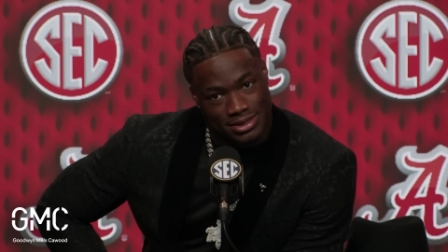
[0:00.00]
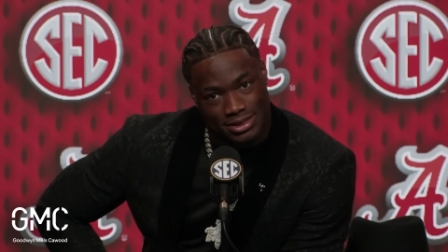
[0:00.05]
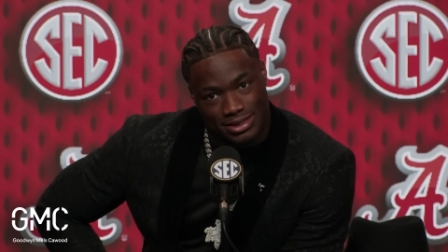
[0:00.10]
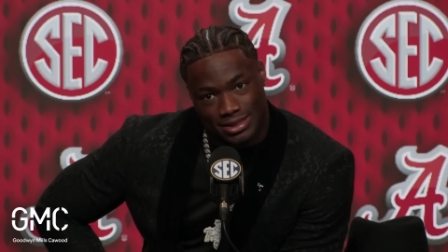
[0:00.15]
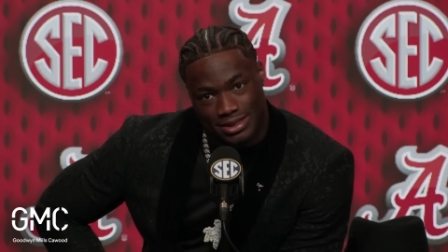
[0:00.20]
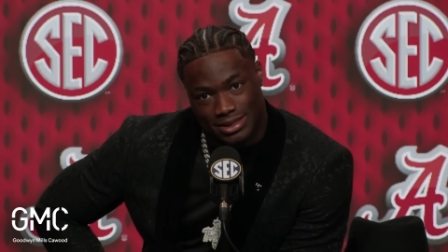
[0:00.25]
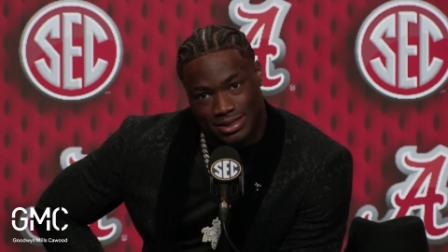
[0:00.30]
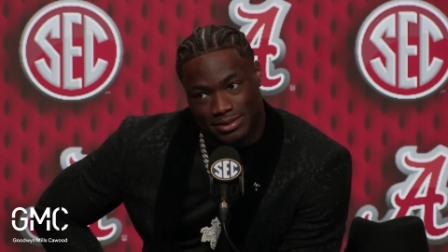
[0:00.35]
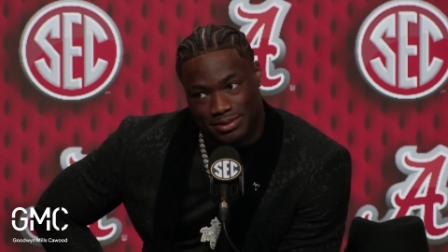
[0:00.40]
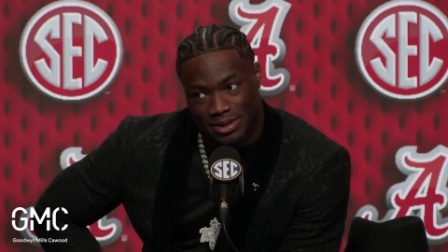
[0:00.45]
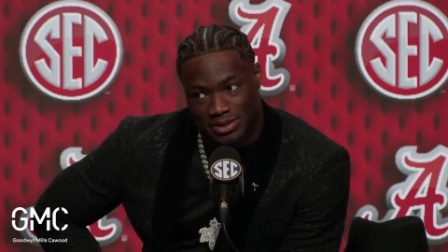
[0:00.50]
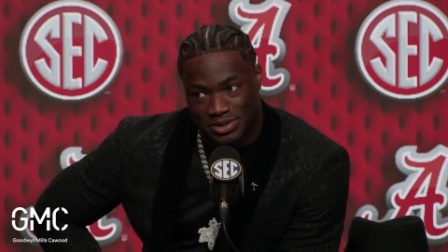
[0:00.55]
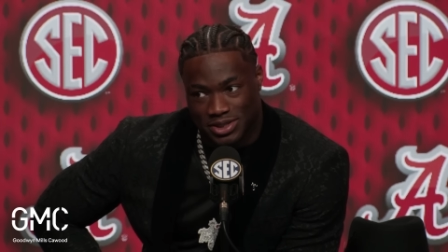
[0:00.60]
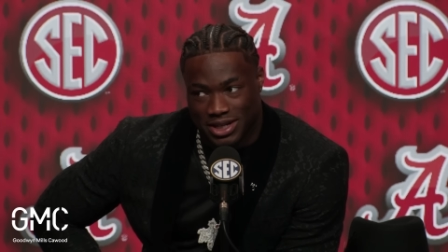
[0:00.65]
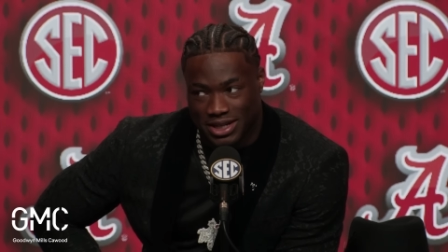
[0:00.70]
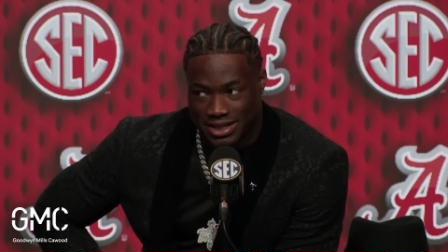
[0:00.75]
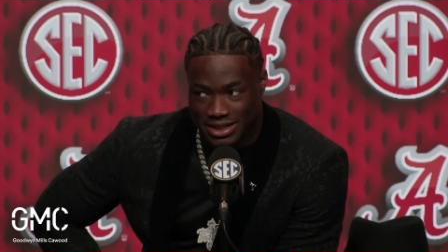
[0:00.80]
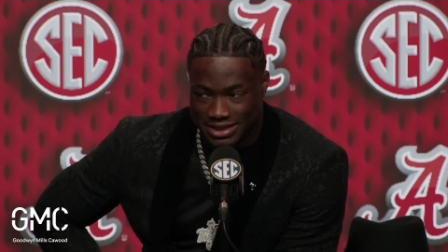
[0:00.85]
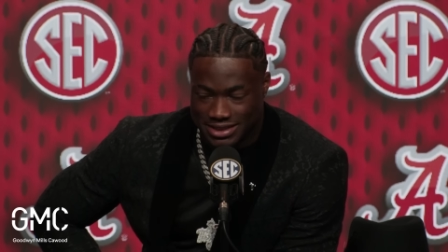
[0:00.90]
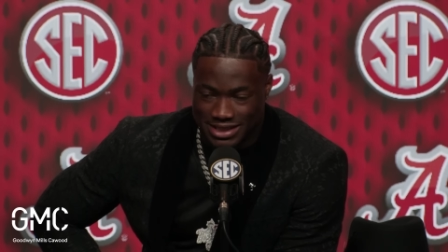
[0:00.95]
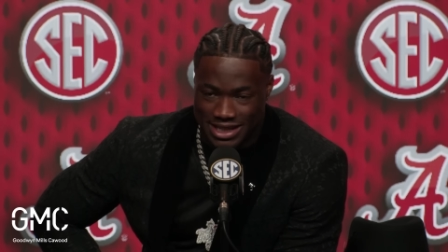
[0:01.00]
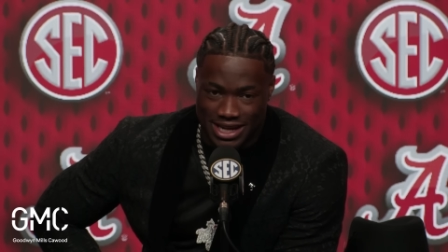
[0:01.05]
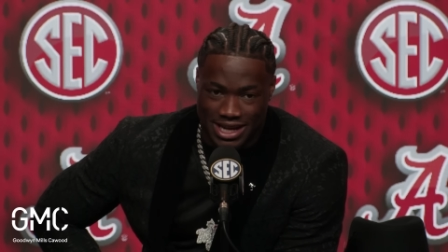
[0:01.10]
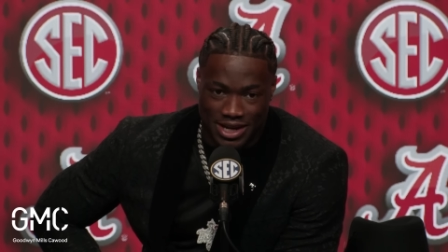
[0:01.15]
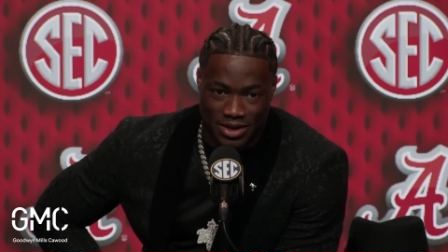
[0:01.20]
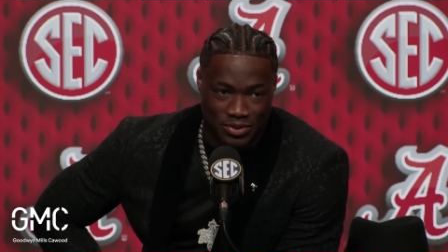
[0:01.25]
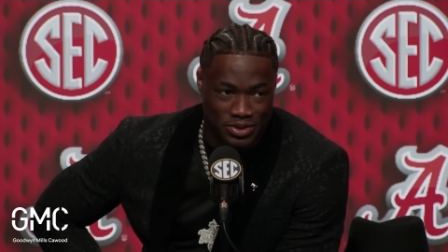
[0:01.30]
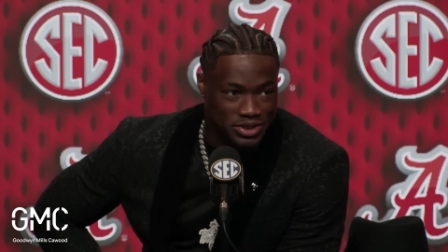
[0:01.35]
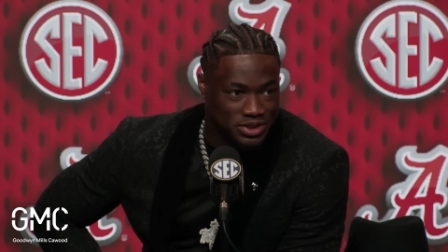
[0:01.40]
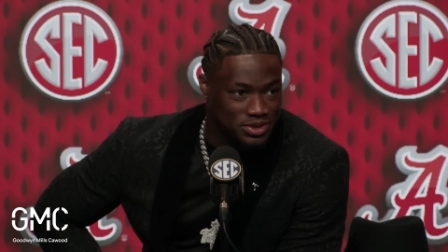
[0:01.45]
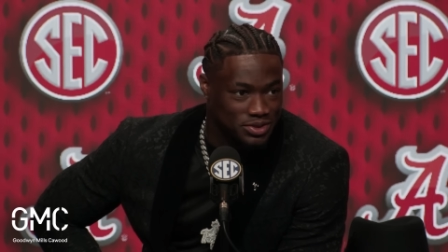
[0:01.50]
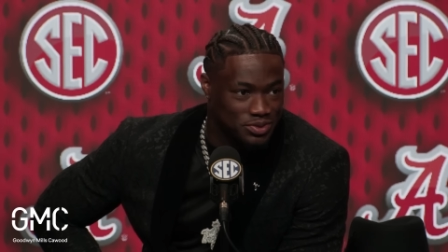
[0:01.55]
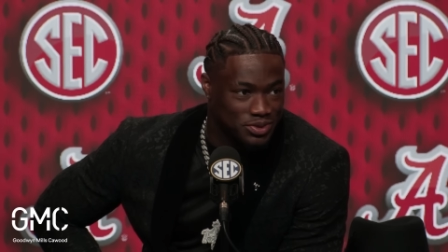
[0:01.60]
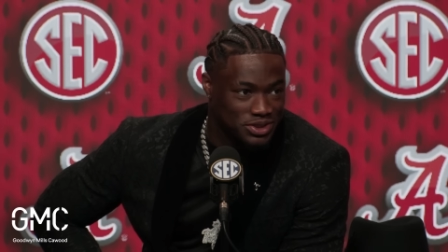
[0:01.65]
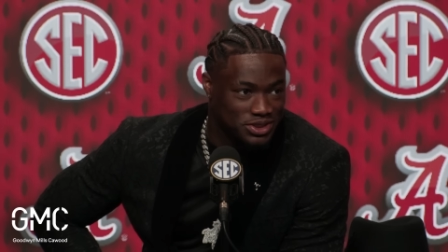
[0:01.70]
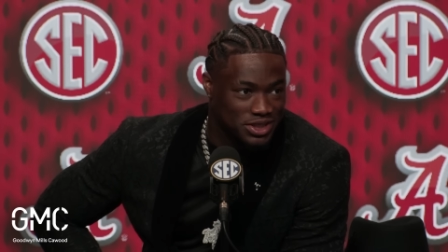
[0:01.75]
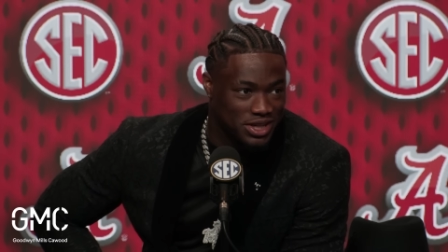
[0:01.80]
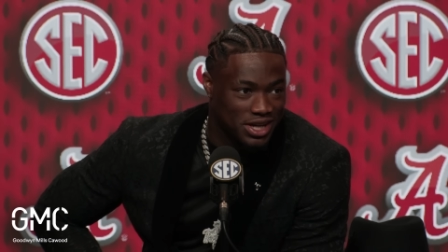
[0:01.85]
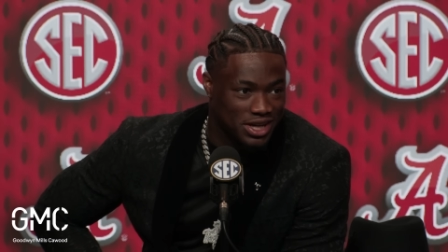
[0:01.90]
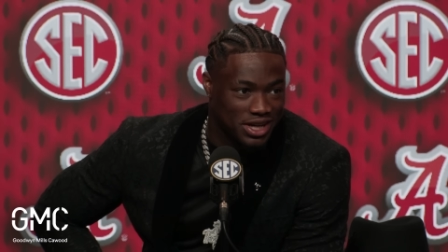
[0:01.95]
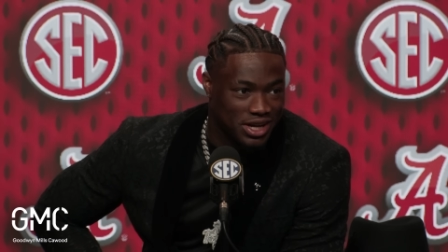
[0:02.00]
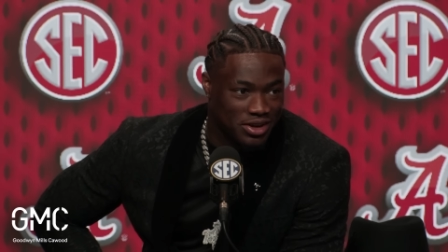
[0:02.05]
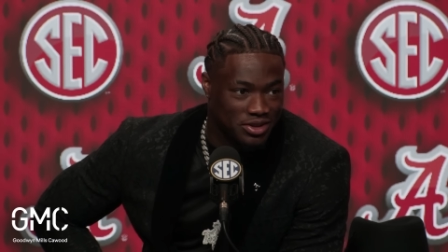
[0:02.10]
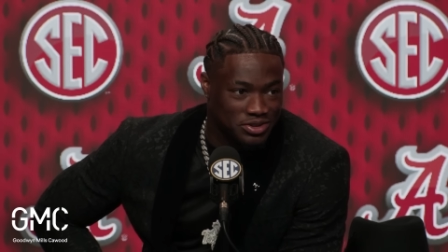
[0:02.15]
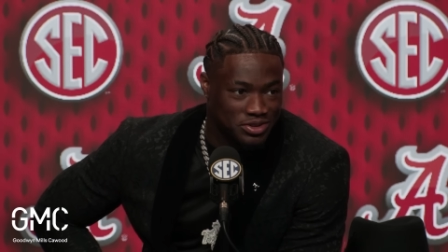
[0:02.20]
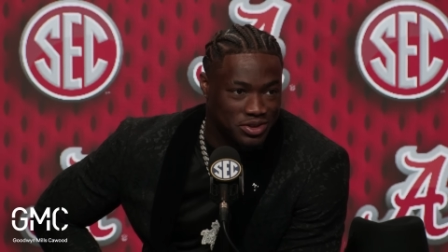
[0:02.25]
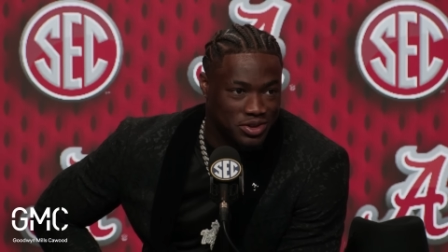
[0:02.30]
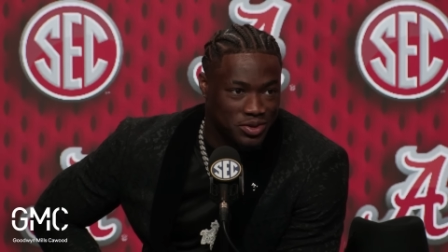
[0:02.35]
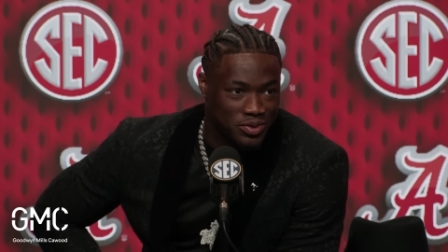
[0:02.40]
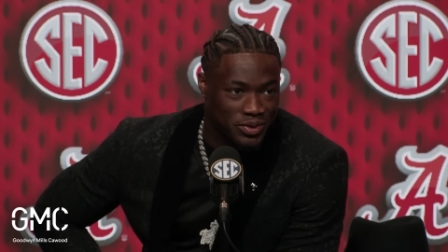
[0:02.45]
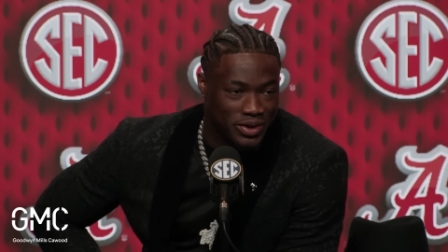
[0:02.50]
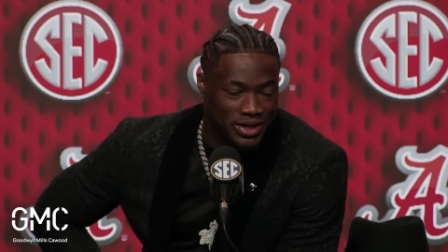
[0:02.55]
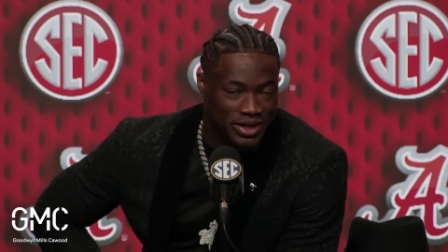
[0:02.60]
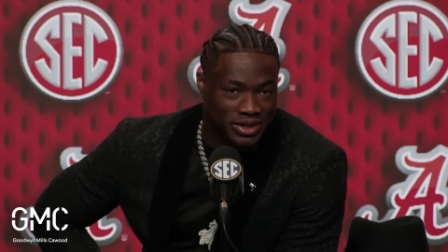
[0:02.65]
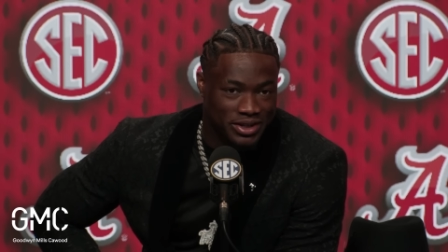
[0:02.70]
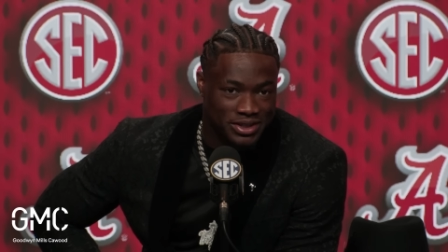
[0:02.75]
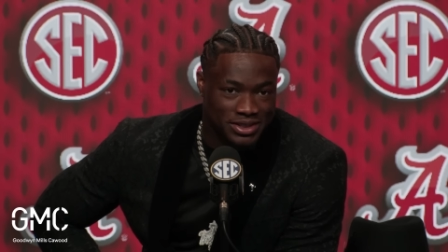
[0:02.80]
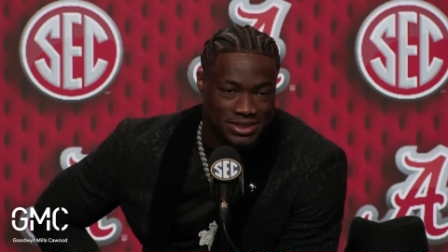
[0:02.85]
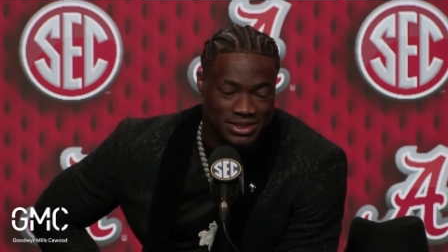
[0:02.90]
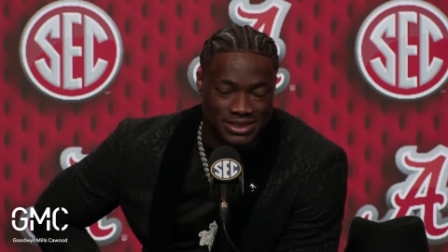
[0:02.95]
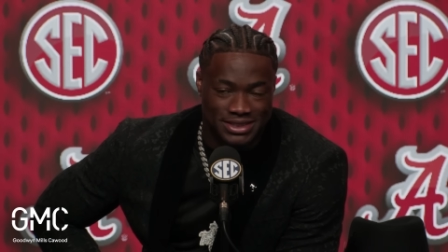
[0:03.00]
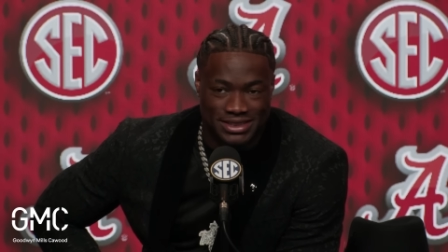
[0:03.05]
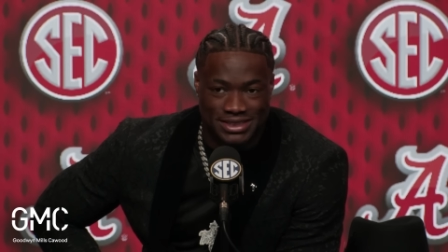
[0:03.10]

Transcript: Um, I was trying to decide which which color I was gonna wear,